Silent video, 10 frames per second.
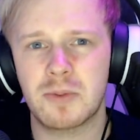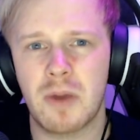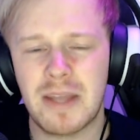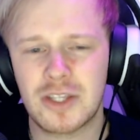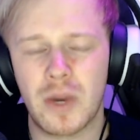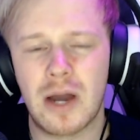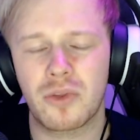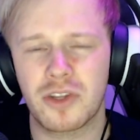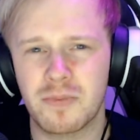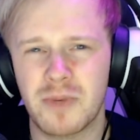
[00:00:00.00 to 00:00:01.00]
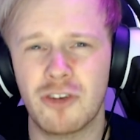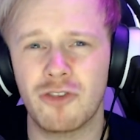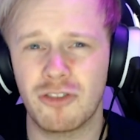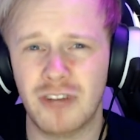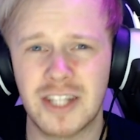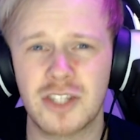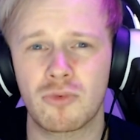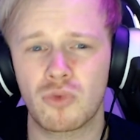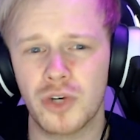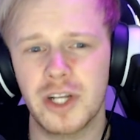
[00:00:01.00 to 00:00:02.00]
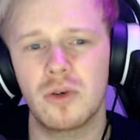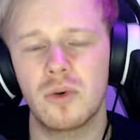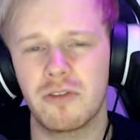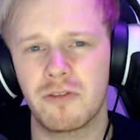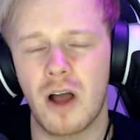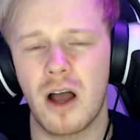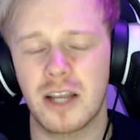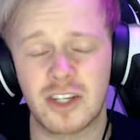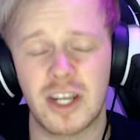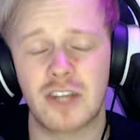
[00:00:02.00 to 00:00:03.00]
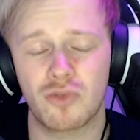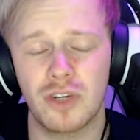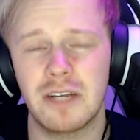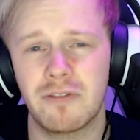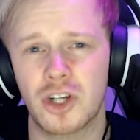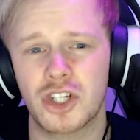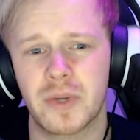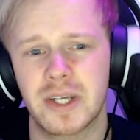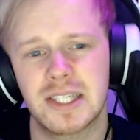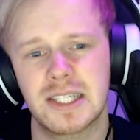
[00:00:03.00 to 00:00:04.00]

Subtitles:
My mental health has been in some real, it's really fluctuated.